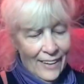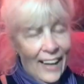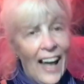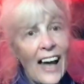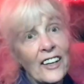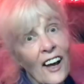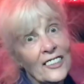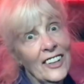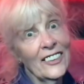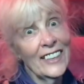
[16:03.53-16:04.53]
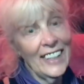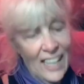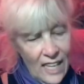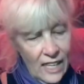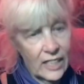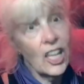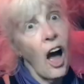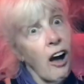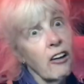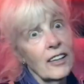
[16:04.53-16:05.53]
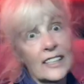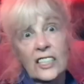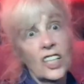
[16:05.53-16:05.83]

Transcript: How y'all doing? Y'all is